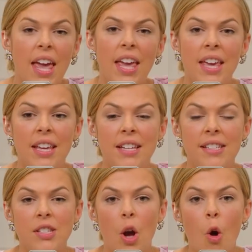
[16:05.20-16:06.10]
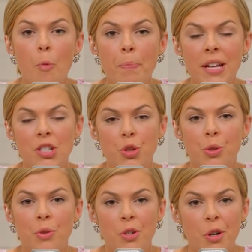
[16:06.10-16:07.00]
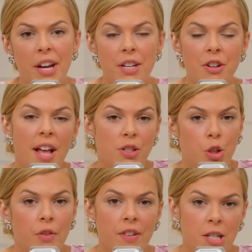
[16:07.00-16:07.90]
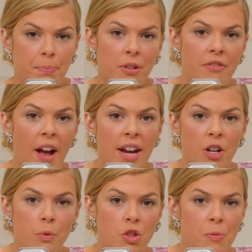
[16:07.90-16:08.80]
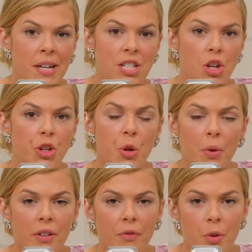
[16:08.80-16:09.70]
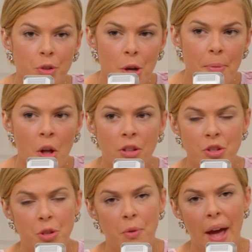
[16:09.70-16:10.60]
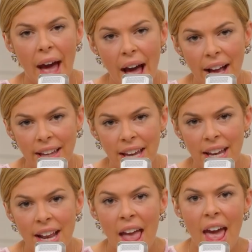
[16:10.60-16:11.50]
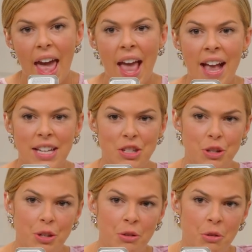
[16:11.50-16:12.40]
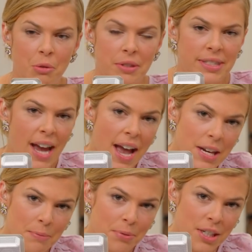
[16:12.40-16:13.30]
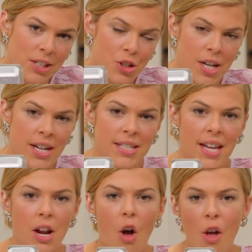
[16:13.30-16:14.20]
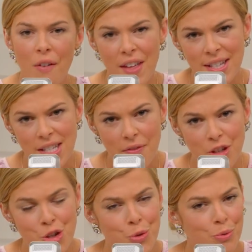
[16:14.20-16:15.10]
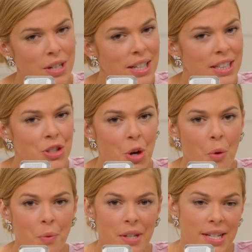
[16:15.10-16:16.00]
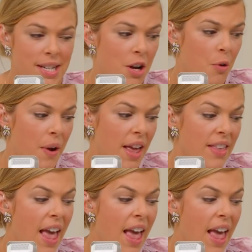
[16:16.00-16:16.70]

is open to your internet service provider, which means you are vulnerable to hacking and to data breaches and all of that stuff that you really don't want to deal with.